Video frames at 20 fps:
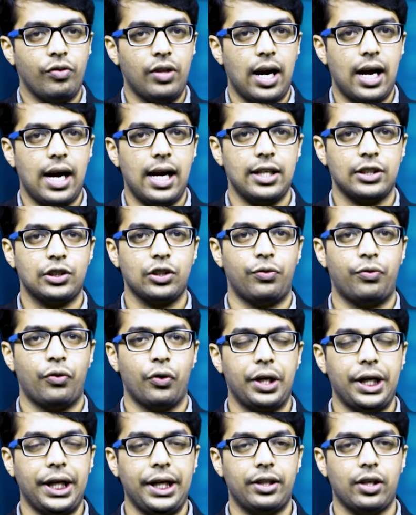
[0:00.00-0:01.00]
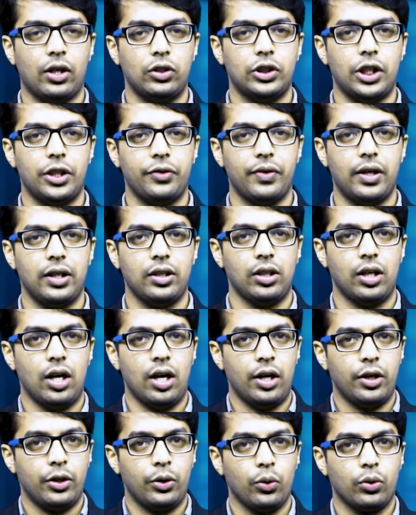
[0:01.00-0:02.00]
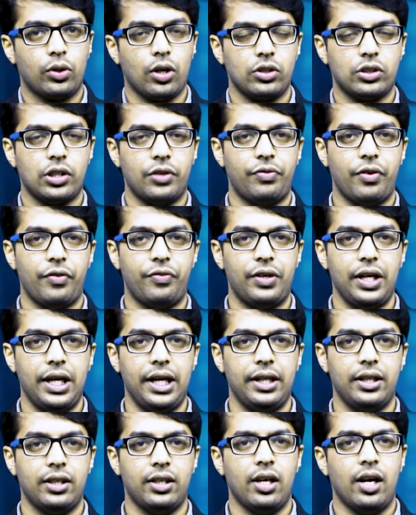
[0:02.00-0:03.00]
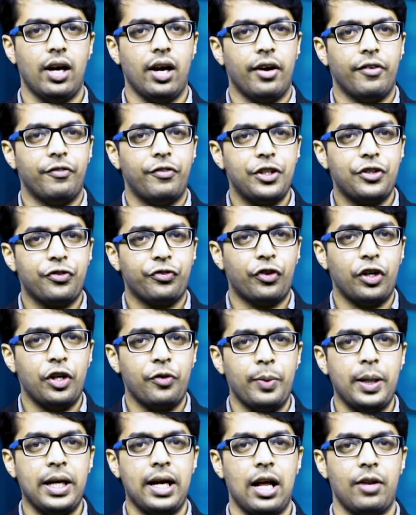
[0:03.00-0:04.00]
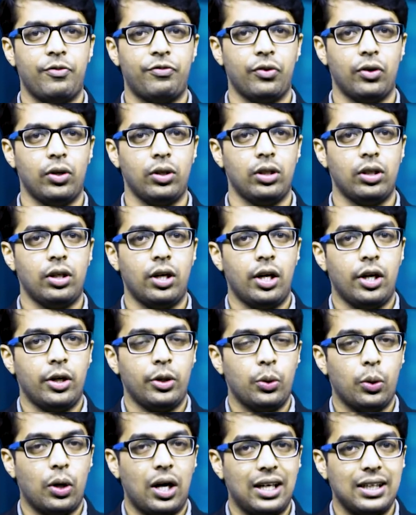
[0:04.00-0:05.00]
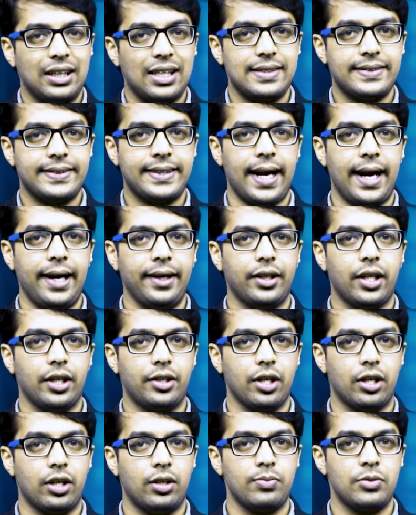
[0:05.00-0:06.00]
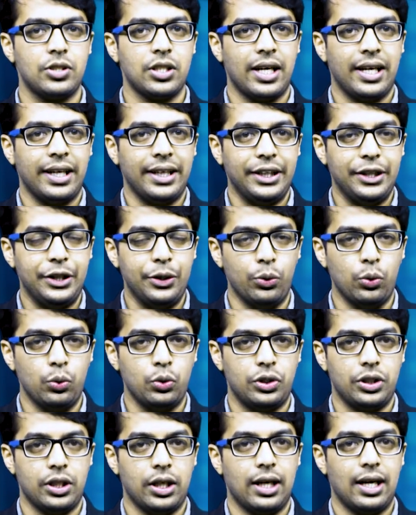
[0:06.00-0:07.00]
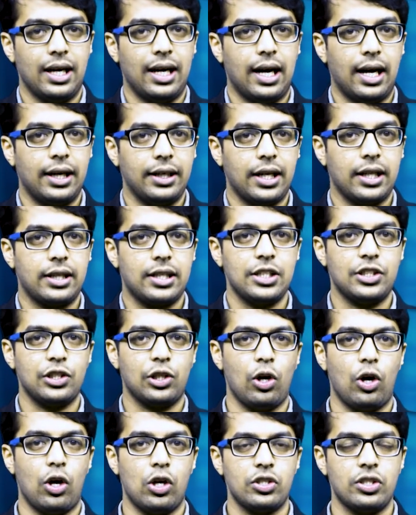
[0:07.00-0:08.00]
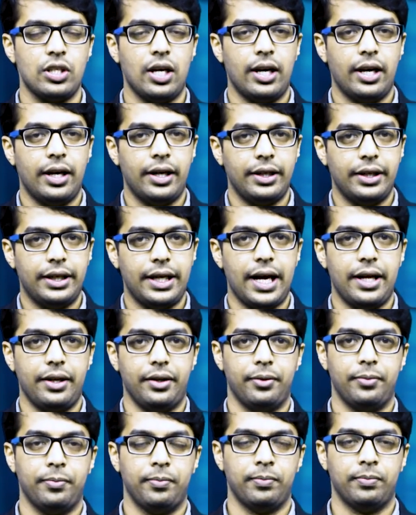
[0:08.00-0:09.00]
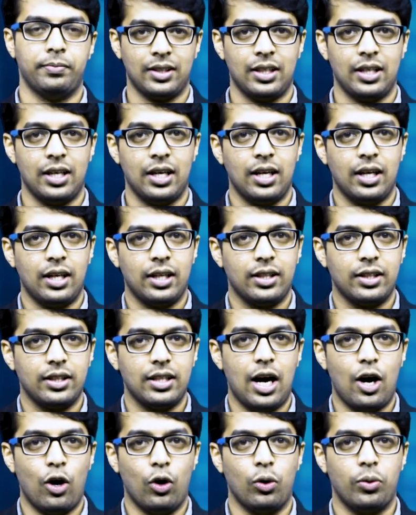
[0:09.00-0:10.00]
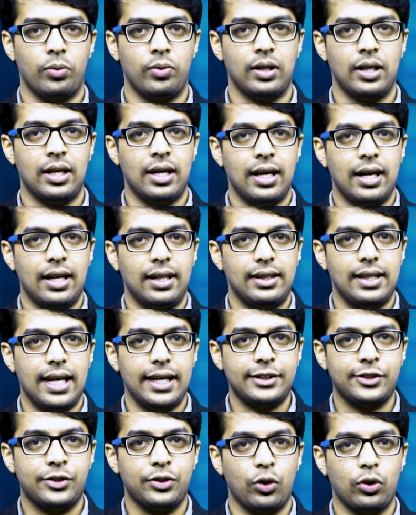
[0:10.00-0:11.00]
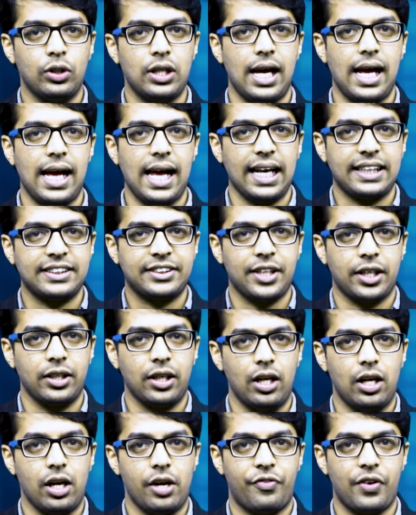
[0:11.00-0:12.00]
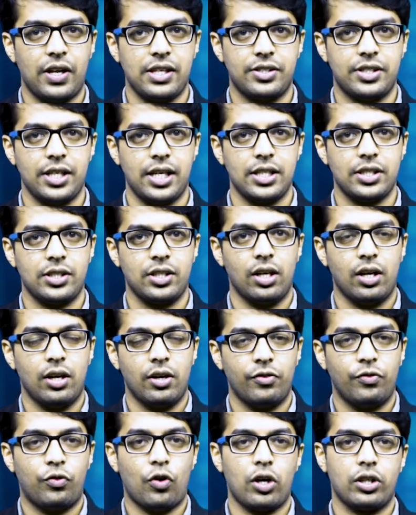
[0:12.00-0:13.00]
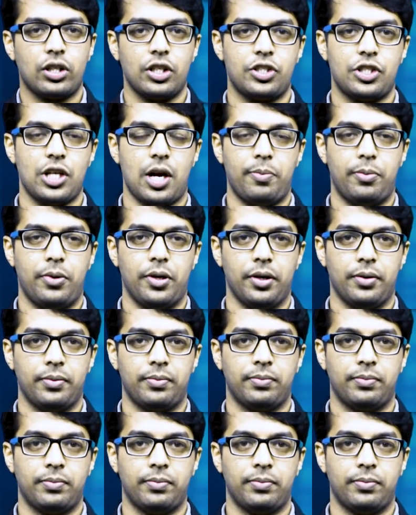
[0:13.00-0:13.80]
the ISO 14001:2015, which would be helpful to understand the terms used under this Clause 10. Now, let's know the external references for this chapter.